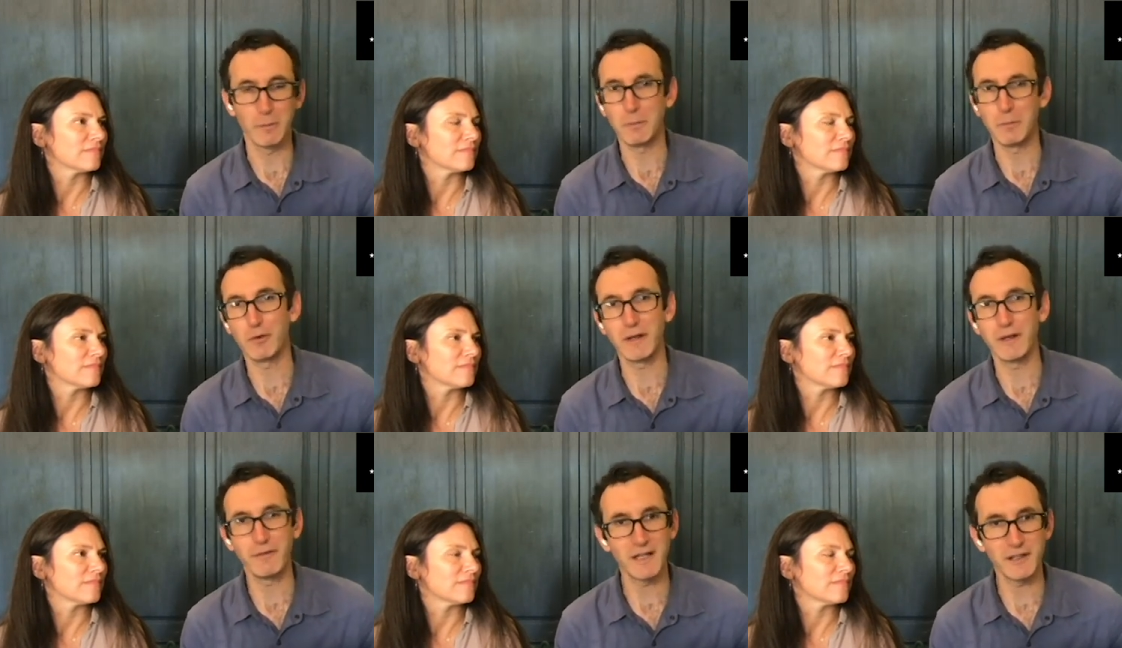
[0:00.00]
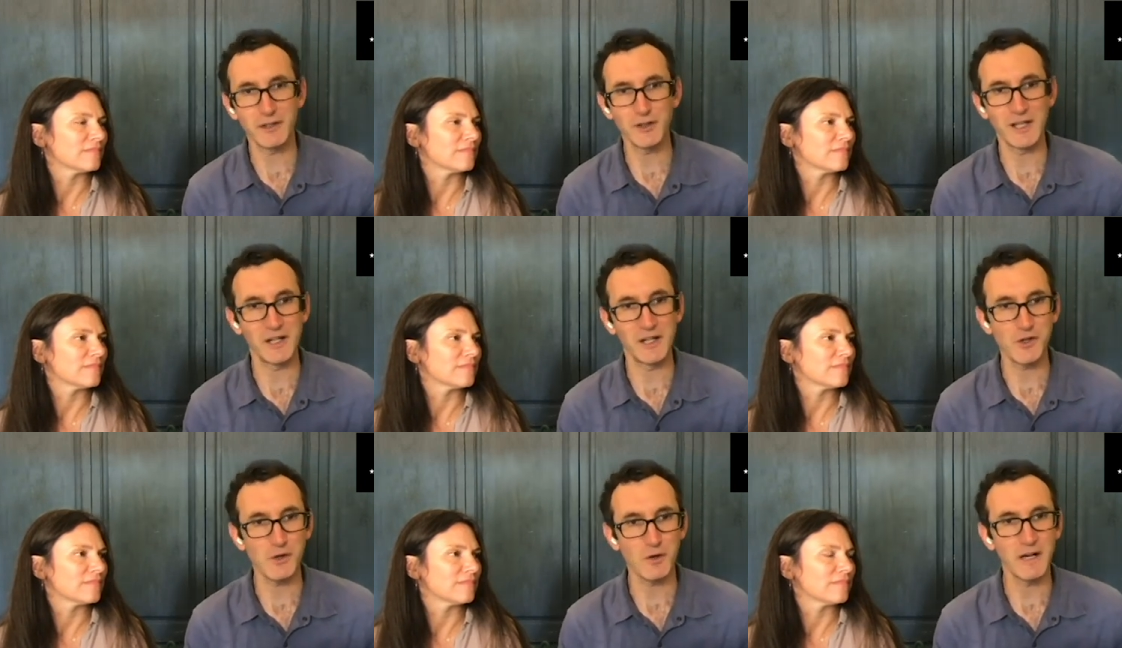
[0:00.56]
Speaker 1: a previous
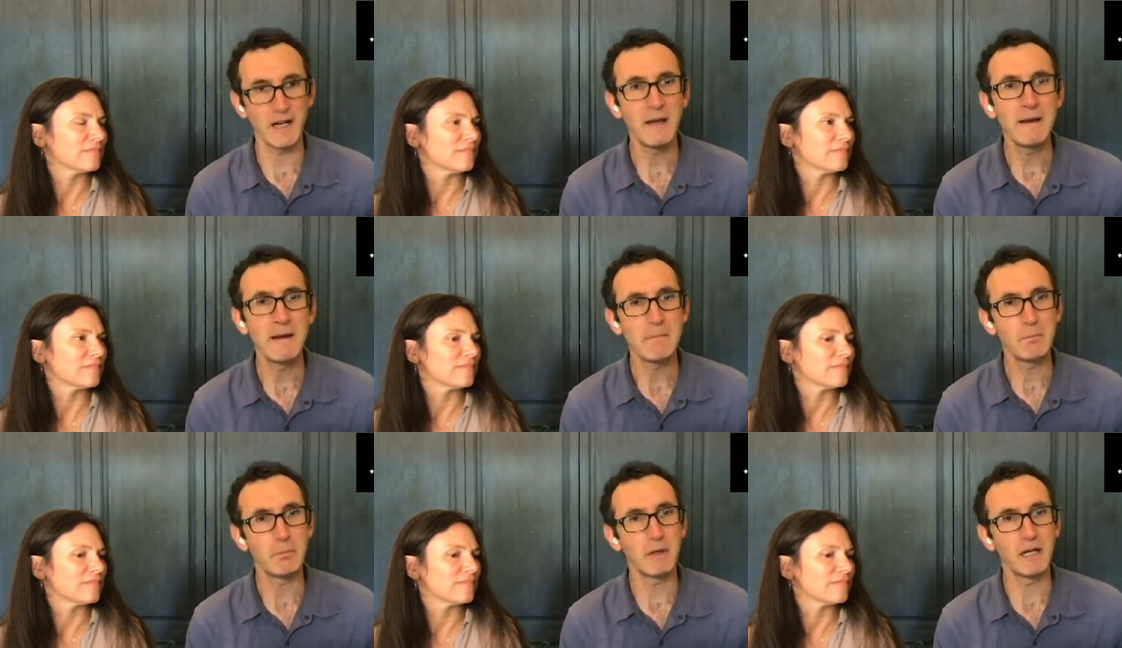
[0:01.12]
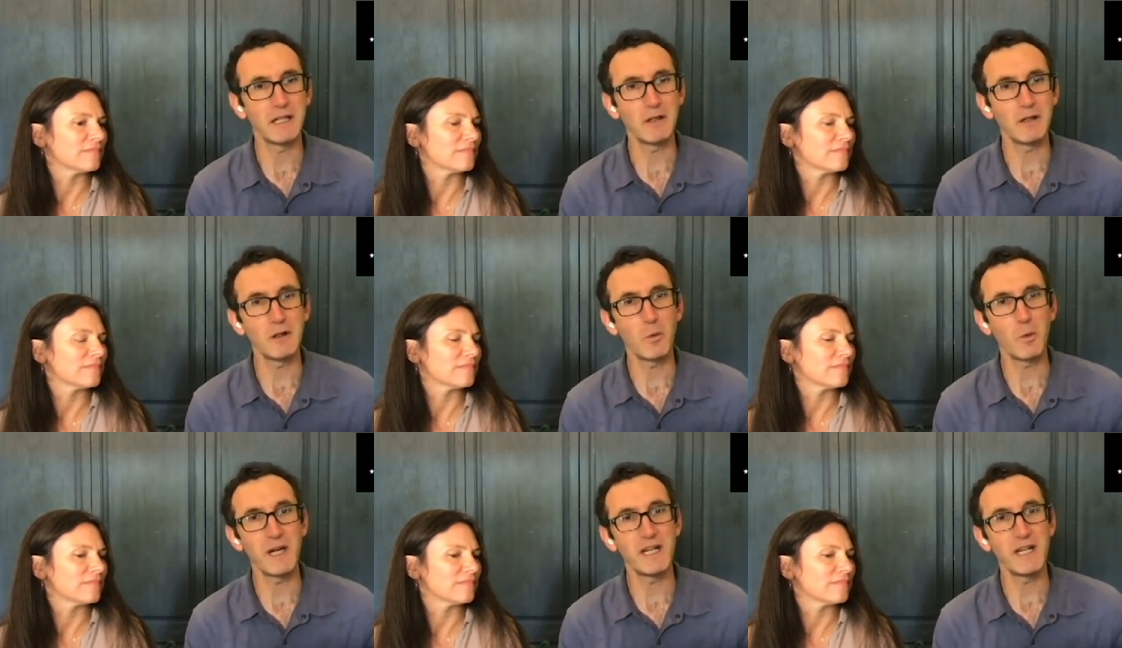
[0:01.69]
century. But, you know, we